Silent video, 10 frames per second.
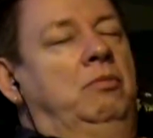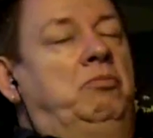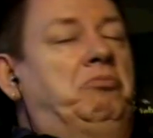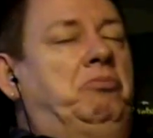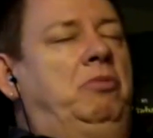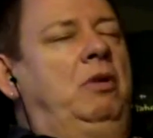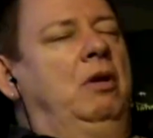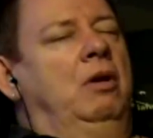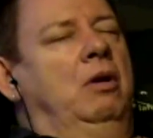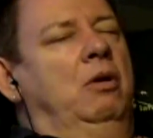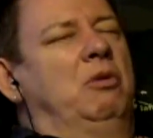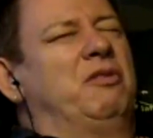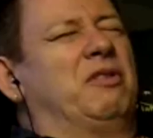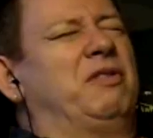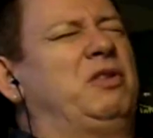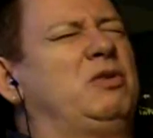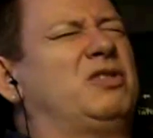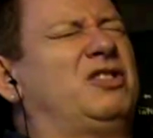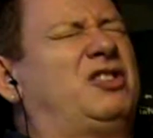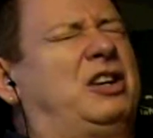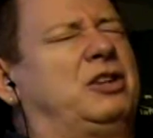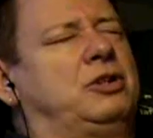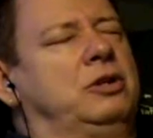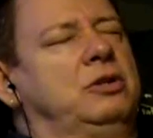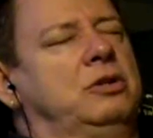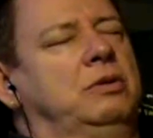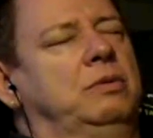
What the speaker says: We've given you suggestions.